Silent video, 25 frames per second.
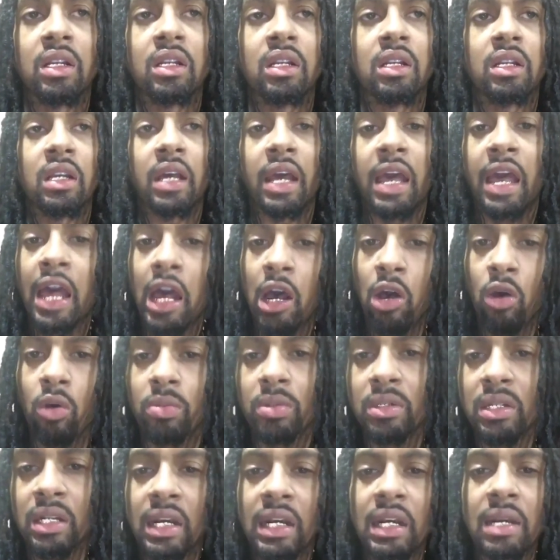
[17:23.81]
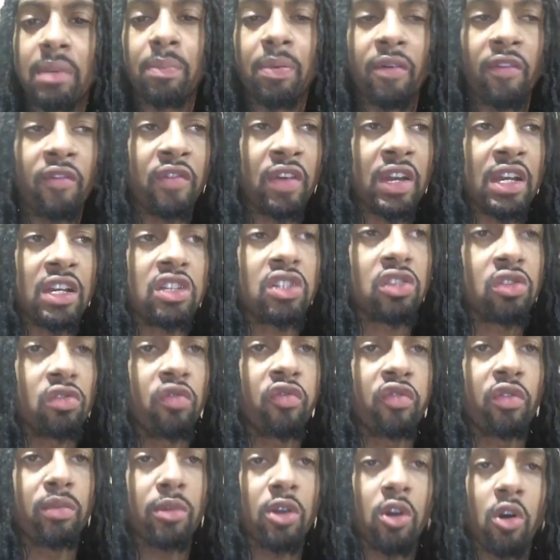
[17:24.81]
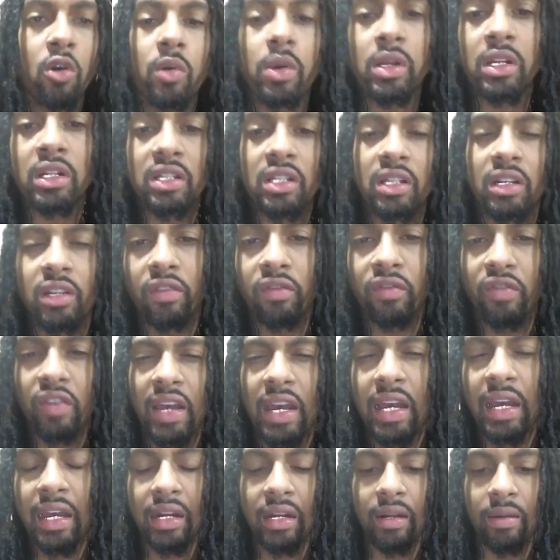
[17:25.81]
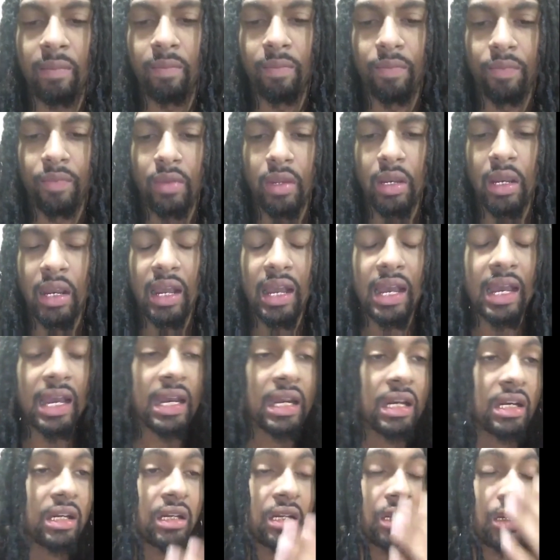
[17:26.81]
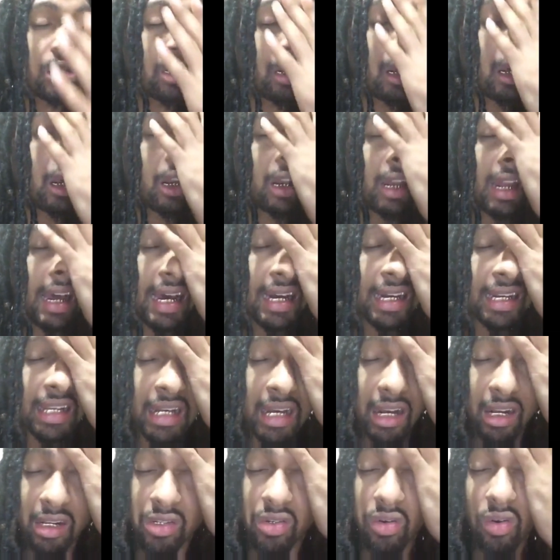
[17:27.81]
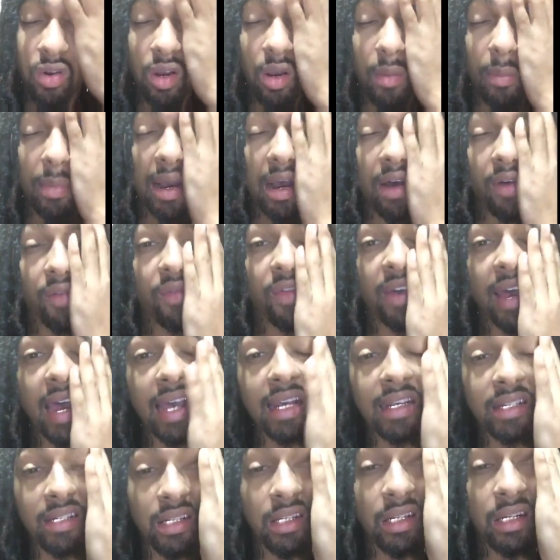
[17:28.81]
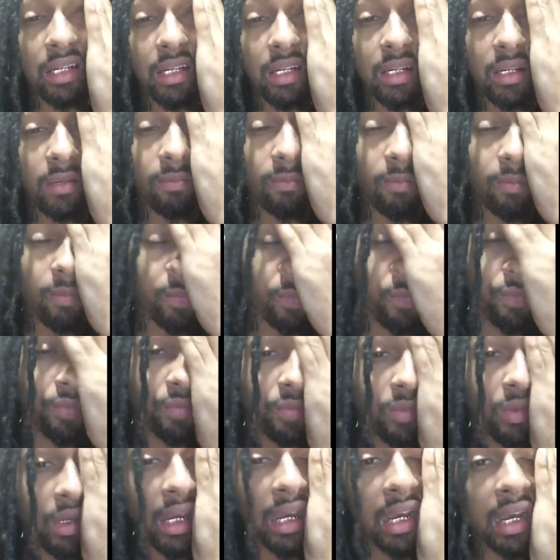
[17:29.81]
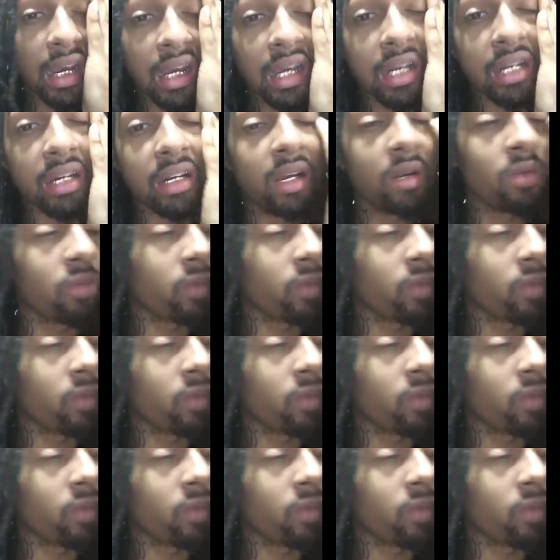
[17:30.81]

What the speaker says: helps, and it prevents you from going to the vet. And a lot of y'all talk about vaccine and